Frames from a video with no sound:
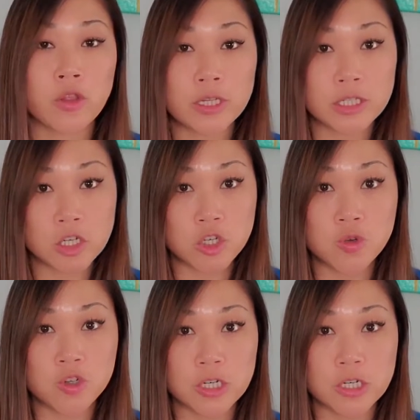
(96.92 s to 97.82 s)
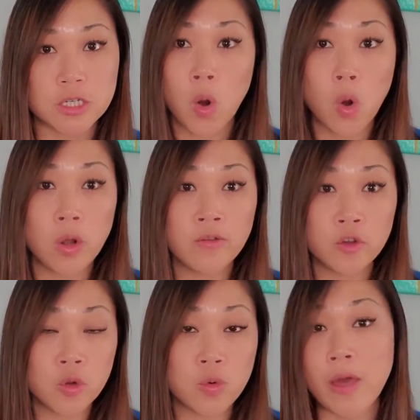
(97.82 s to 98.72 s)
institution, or if
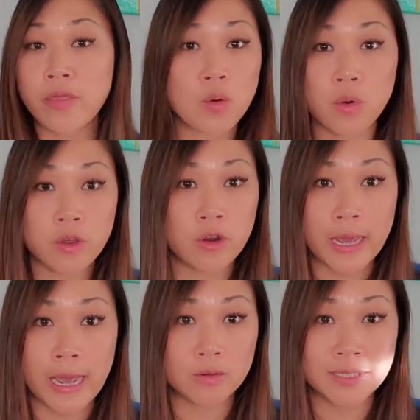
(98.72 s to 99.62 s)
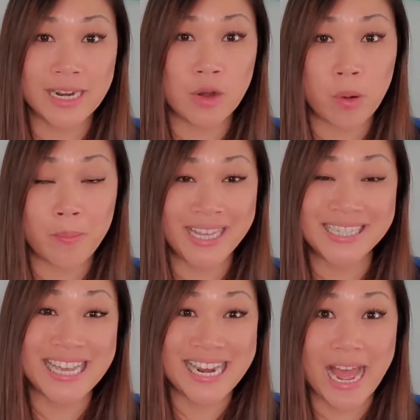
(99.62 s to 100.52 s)
you do nothing with your account and it
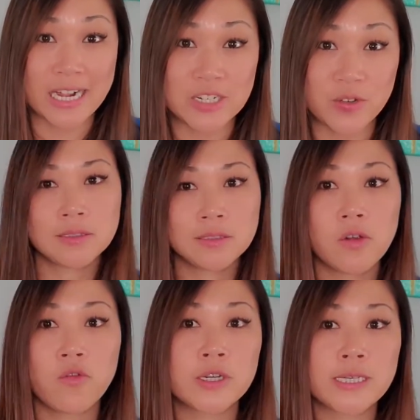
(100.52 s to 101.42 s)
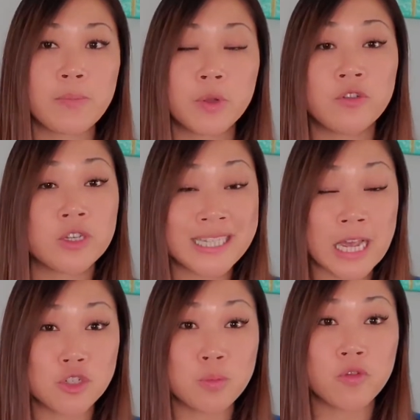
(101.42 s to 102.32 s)
remains inactive. For example, if you
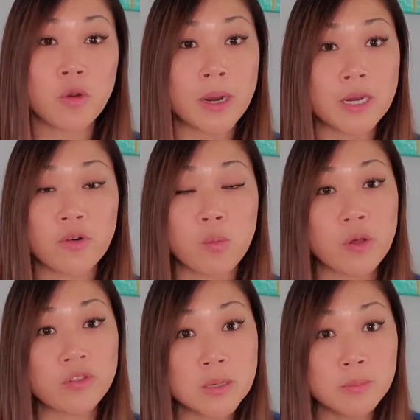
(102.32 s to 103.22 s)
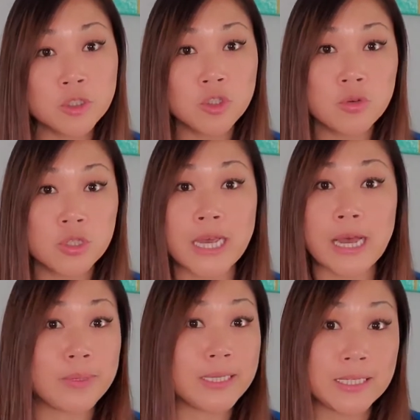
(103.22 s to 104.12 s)
decide to move your money from Wealthsimple to
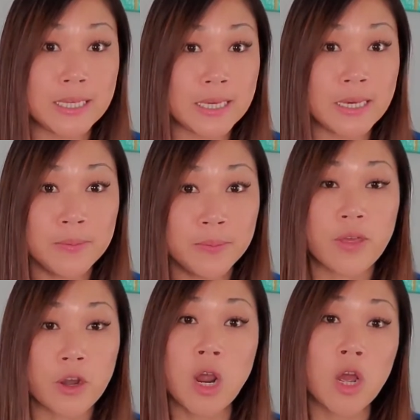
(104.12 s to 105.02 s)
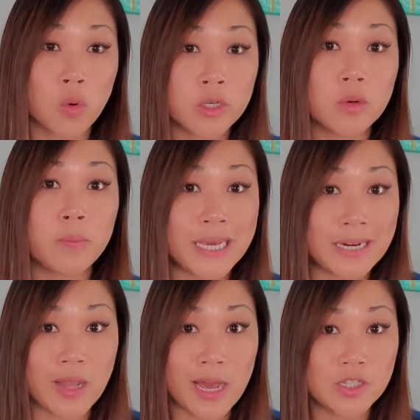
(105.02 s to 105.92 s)
CIBC, they're not going to
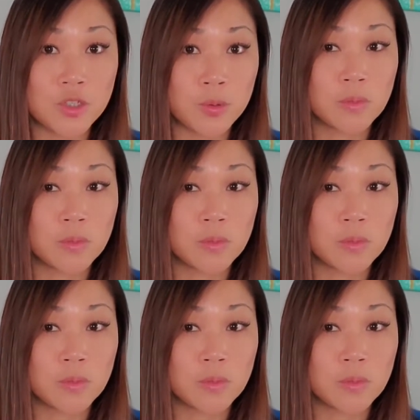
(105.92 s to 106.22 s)
penalize you.